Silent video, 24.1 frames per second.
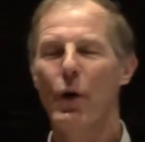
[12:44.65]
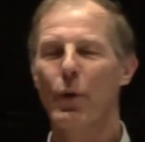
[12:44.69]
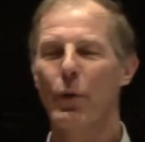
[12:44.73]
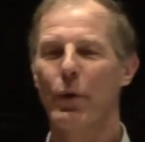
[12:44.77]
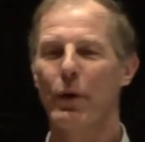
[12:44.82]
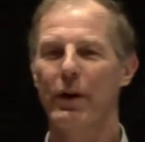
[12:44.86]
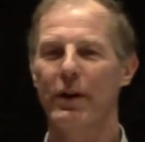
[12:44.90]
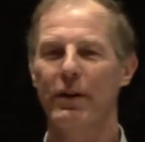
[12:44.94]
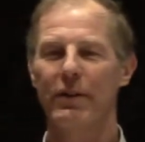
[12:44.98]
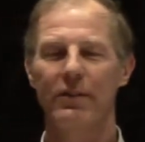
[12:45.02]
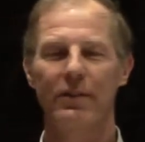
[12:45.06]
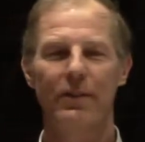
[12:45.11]

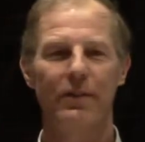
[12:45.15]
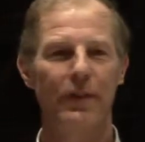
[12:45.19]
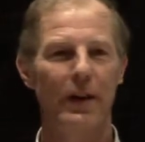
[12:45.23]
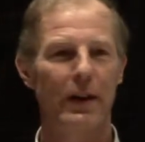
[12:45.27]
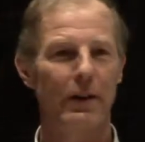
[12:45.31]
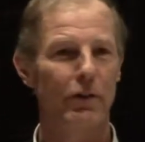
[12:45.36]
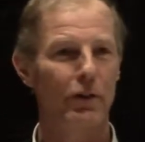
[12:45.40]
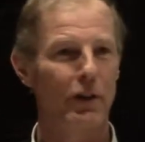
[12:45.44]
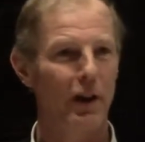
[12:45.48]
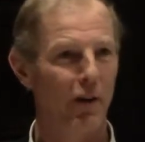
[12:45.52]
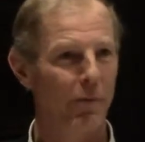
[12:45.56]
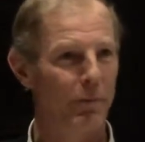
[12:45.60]
whereas the
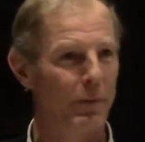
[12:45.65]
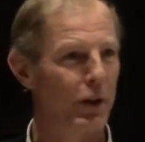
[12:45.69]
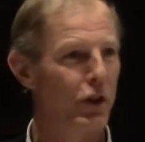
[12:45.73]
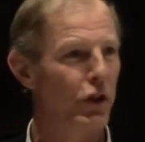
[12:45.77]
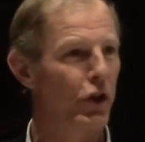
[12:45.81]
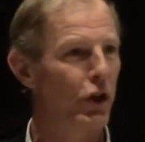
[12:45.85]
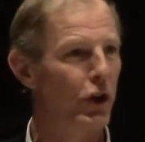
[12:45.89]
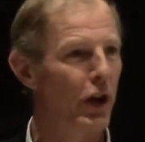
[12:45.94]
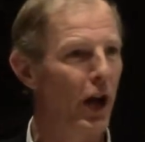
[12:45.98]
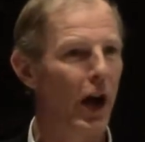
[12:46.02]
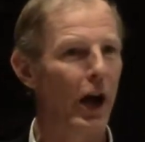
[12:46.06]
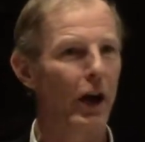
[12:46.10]
federal government
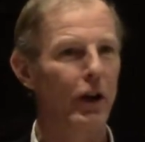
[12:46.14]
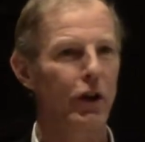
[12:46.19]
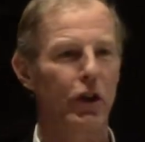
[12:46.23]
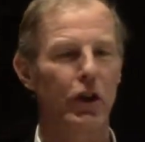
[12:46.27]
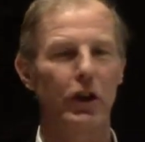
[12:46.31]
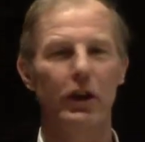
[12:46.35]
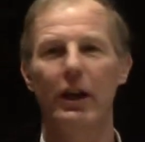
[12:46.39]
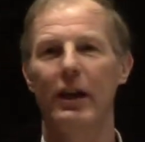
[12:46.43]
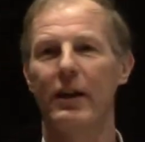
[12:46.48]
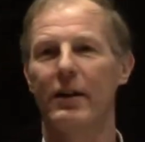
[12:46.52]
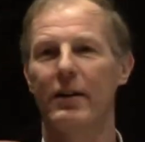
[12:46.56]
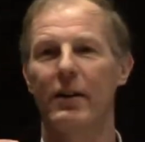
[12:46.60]
should
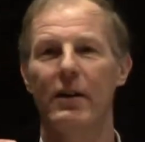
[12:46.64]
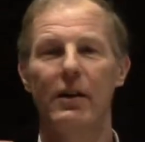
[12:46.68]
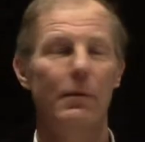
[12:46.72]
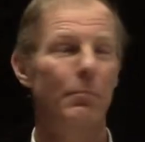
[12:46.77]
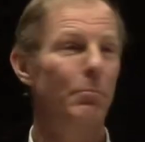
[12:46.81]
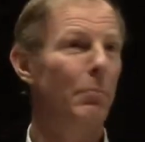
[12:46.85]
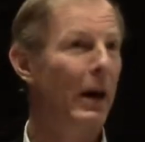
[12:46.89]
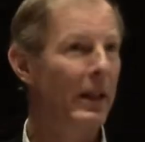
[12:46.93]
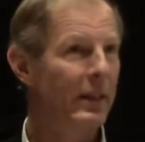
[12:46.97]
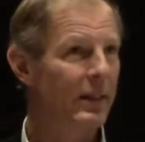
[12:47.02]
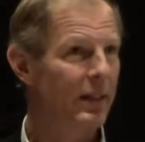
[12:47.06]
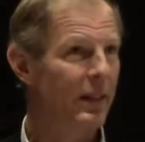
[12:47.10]
auction it
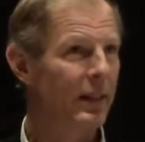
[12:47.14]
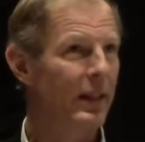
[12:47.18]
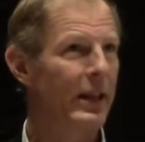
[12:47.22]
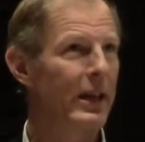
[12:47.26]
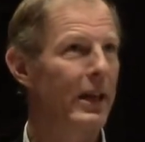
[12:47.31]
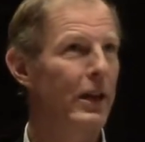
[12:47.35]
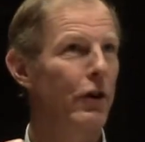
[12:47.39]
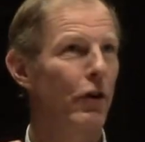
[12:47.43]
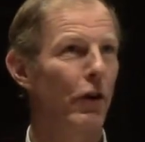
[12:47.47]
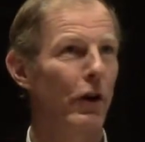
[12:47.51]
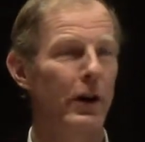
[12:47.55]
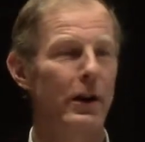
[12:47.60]

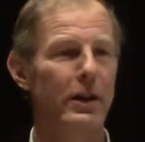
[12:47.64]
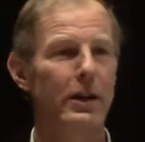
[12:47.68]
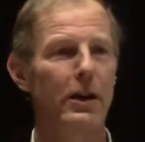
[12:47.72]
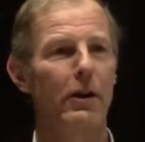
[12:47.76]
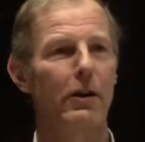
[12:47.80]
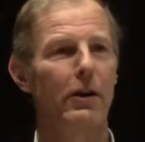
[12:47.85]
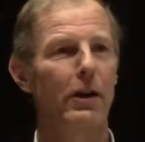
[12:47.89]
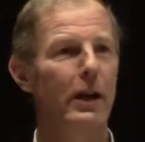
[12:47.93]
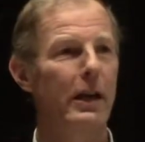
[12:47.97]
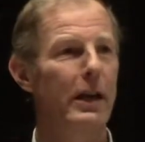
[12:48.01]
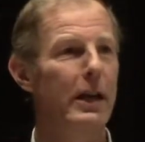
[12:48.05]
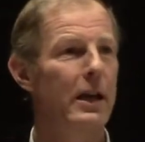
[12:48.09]
monthly or
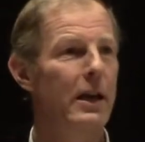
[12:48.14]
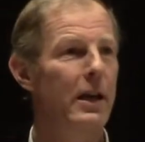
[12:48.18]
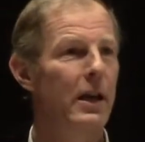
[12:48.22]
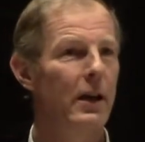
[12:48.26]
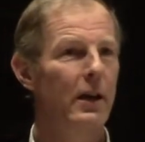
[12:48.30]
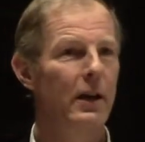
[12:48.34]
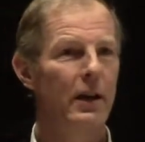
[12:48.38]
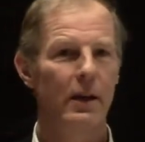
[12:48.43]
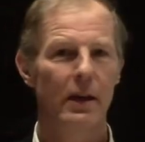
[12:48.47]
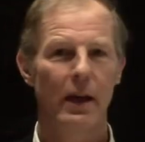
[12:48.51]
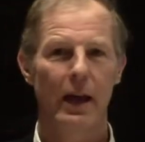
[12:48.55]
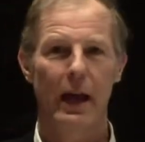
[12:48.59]
yearly
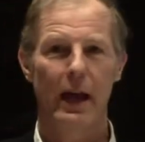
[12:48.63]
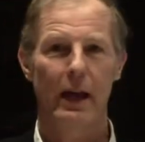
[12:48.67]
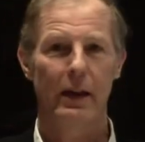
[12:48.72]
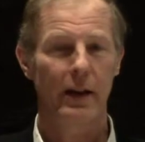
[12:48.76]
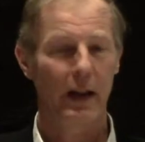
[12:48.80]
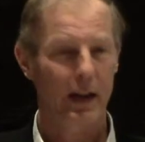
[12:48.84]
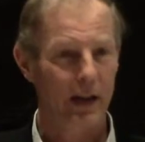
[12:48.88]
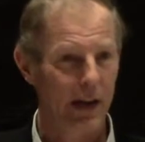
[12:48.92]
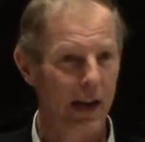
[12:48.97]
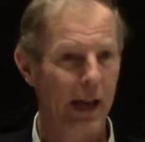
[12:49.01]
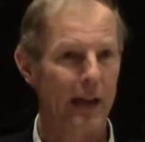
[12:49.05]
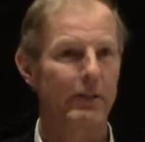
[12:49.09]

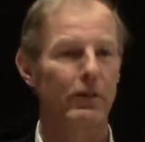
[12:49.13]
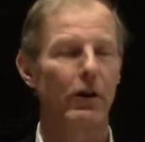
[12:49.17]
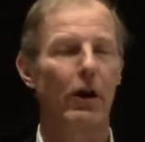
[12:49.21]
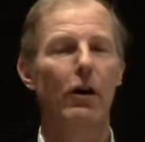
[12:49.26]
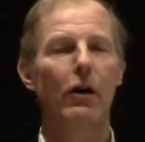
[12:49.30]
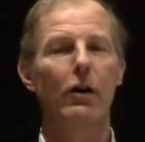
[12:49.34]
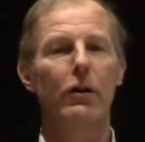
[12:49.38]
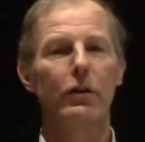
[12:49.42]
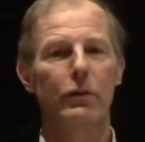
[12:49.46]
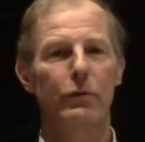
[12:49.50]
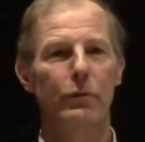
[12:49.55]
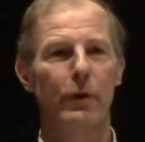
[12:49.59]
and collect
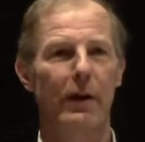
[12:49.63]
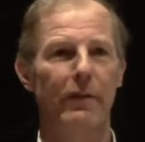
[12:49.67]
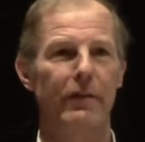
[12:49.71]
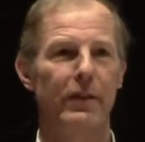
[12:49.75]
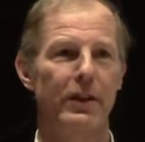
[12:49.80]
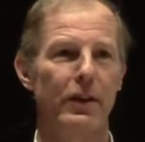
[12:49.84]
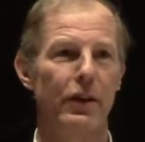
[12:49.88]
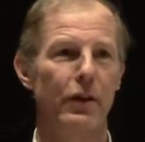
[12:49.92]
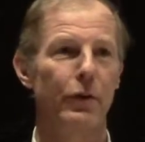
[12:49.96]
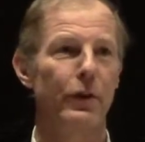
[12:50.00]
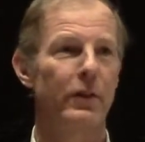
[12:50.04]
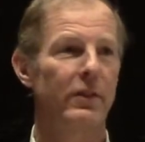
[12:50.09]
all the
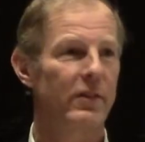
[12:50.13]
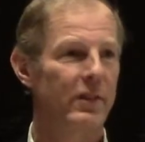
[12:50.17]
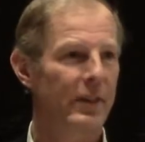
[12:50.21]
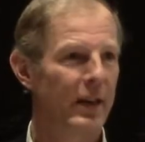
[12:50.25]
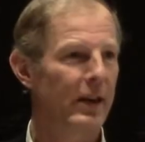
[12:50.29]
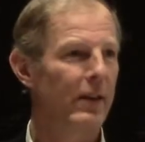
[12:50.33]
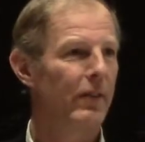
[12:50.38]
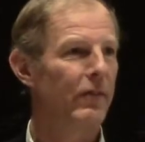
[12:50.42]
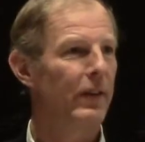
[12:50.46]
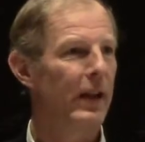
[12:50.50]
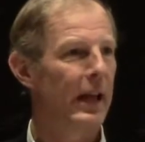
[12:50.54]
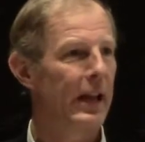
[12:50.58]
revenue
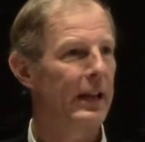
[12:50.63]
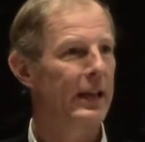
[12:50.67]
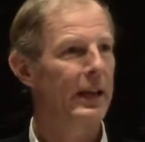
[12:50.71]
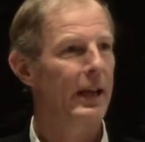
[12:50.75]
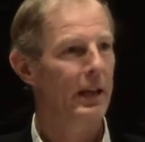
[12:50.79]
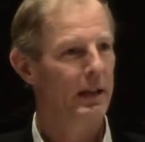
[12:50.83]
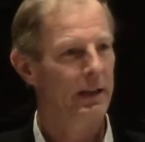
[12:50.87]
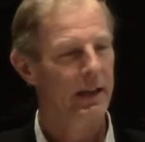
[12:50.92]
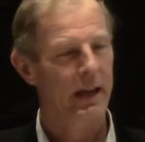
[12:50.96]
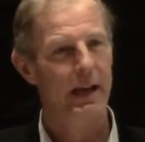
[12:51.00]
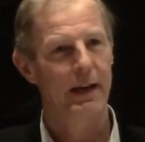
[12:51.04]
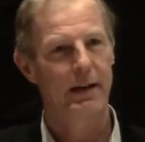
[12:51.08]
instead of letting
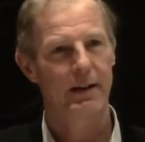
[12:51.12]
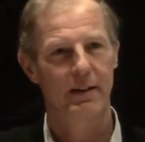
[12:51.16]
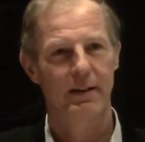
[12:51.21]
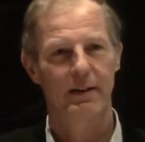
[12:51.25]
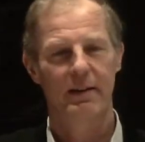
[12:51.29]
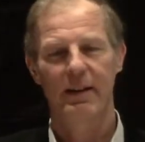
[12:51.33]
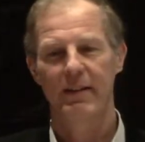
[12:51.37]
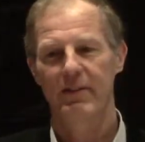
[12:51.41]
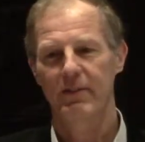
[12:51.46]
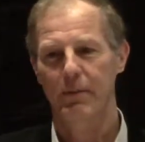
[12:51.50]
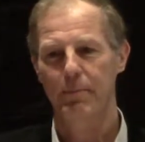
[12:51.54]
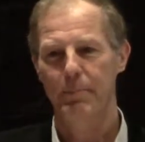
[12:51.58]
it get
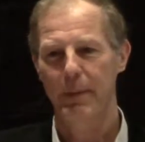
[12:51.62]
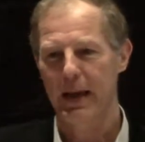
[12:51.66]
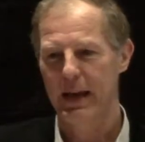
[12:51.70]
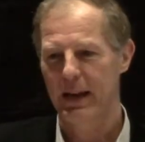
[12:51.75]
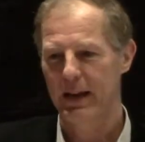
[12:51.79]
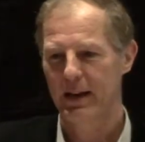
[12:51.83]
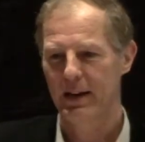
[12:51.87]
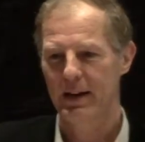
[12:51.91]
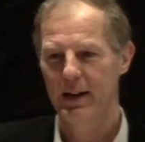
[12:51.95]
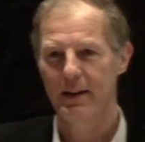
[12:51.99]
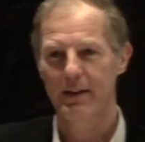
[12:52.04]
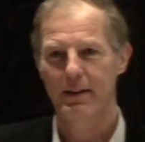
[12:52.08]

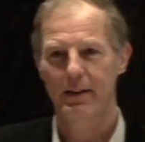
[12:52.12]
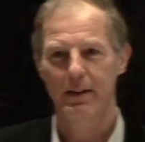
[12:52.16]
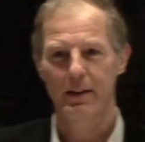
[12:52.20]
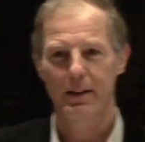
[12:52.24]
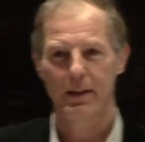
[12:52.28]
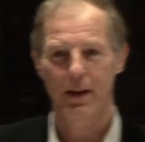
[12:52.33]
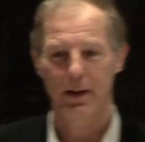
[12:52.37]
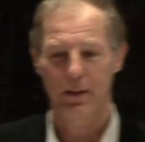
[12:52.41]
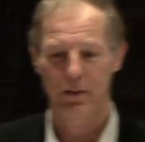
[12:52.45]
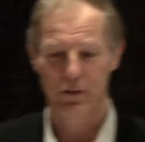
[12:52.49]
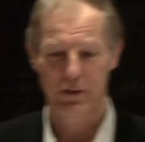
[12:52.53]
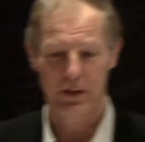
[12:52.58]
dissipated into
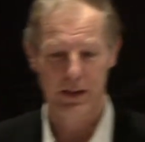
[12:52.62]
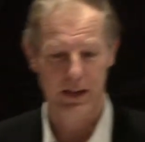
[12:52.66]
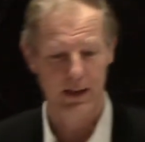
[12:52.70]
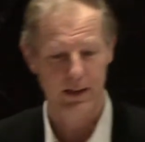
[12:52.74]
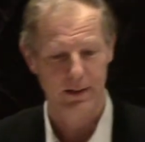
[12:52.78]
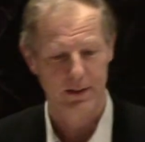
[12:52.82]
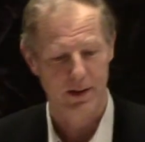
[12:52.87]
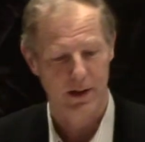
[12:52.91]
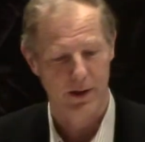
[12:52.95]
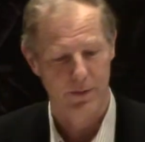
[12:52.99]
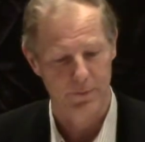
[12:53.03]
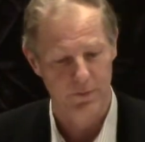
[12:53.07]
the other
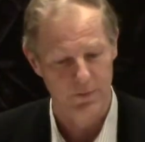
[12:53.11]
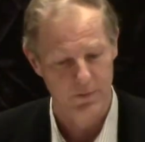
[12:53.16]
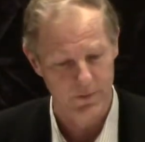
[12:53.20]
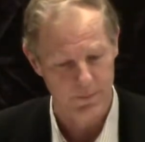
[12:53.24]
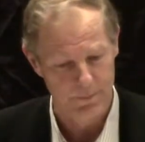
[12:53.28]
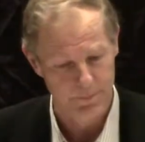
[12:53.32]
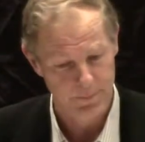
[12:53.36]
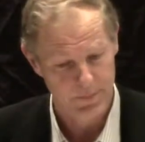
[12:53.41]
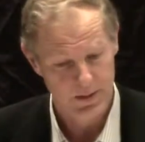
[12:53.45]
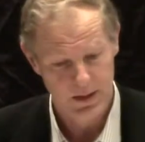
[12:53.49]
telecoms.